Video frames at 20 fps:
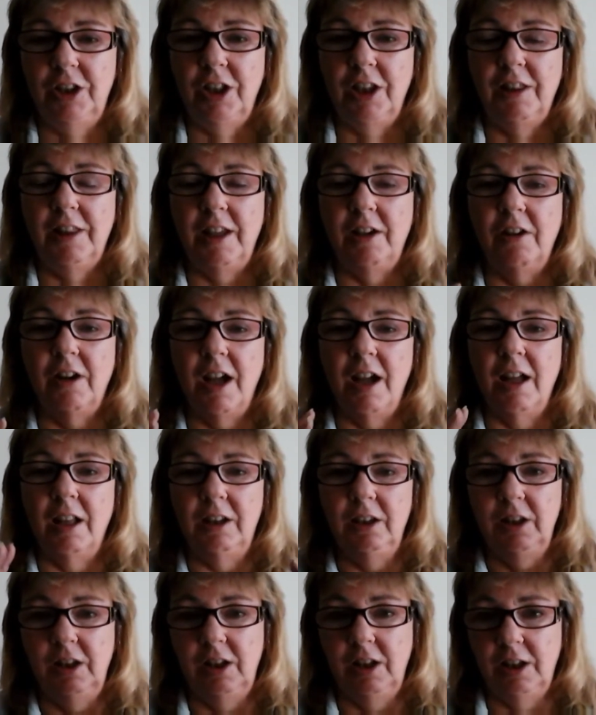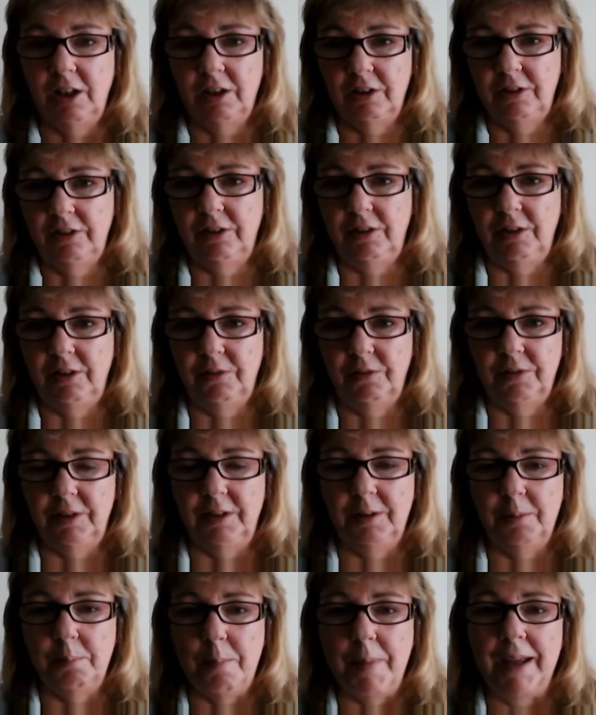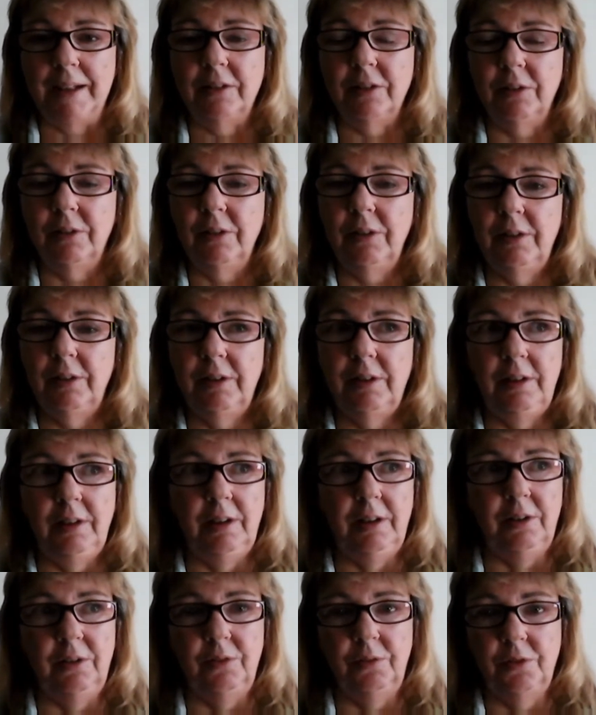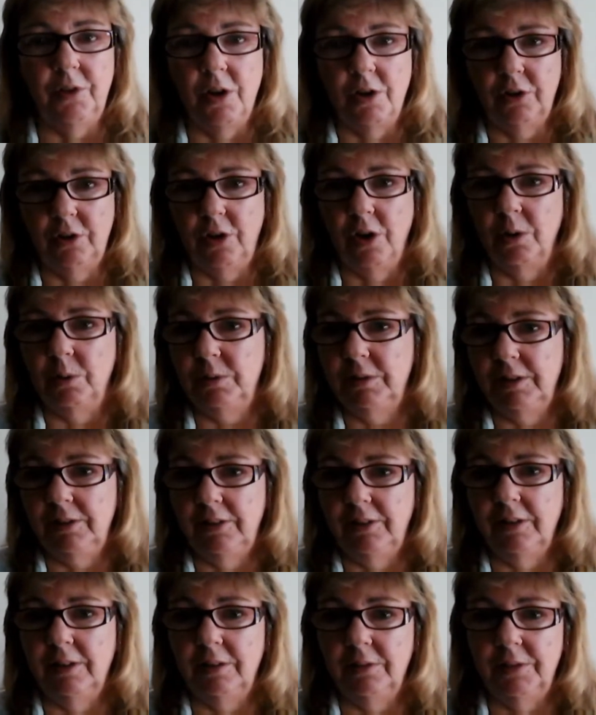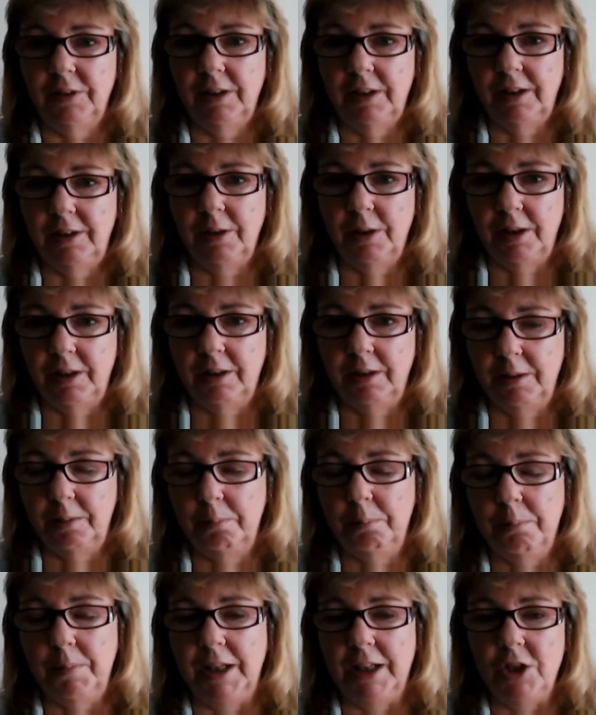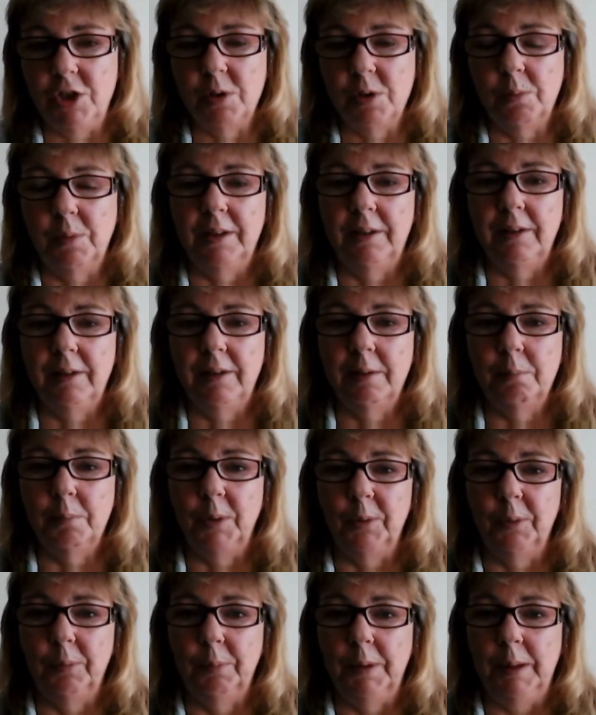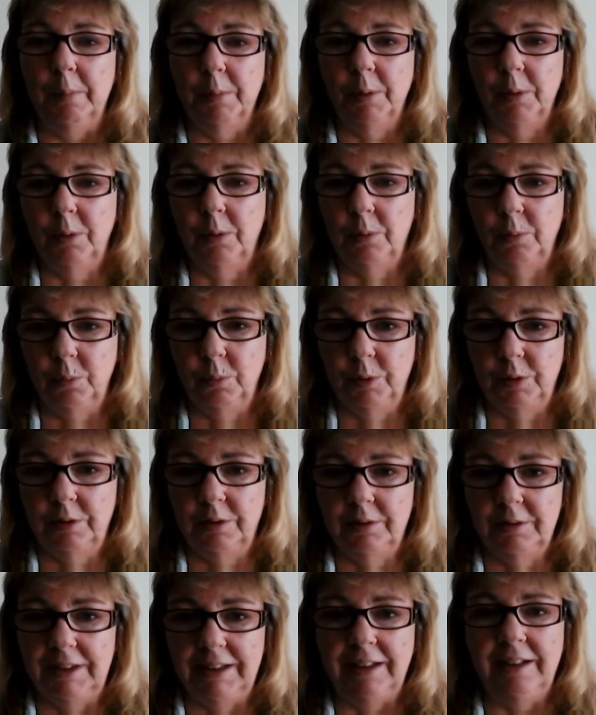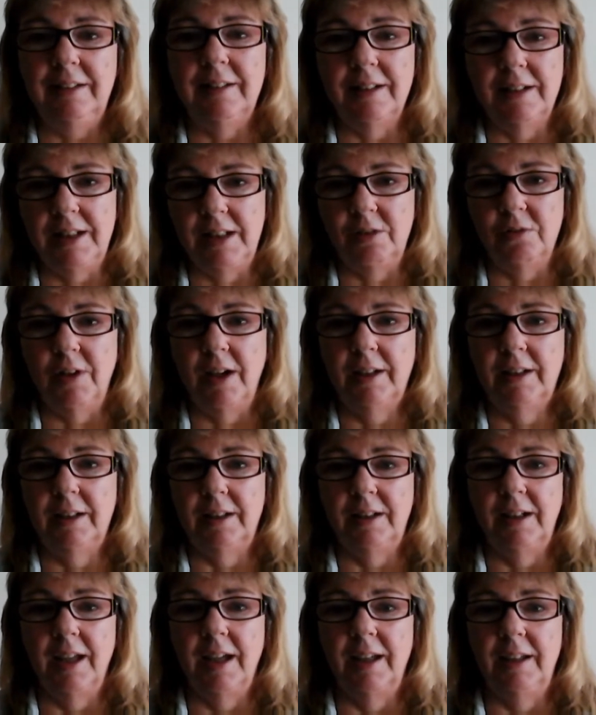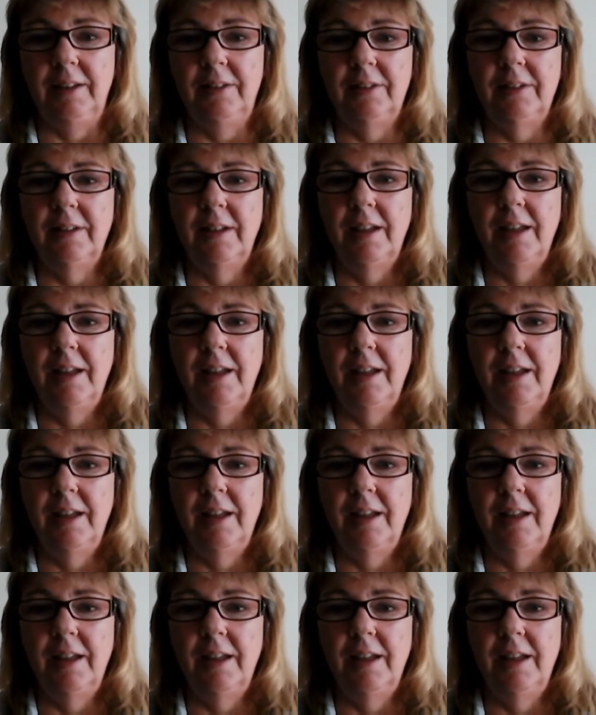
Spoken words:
There are lots of different metals. You've got gold and silver are the major ones that most people will easily recognize.